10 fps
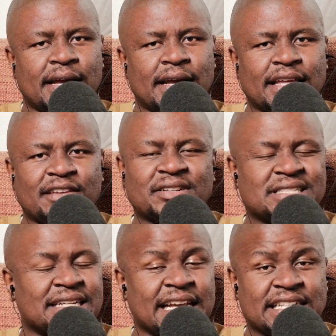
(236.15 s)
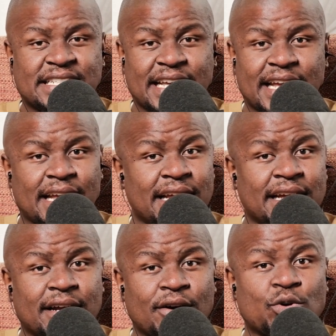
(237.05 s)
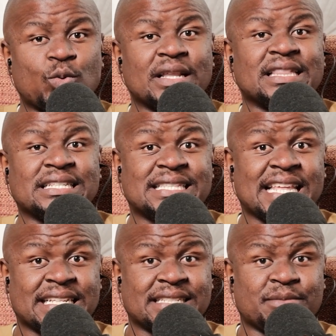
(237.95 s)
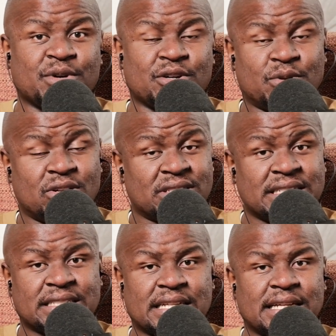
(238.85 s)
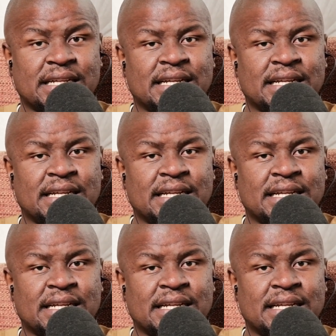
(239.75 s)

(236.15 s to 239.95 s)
give us an idea on what this thing is about, because it's a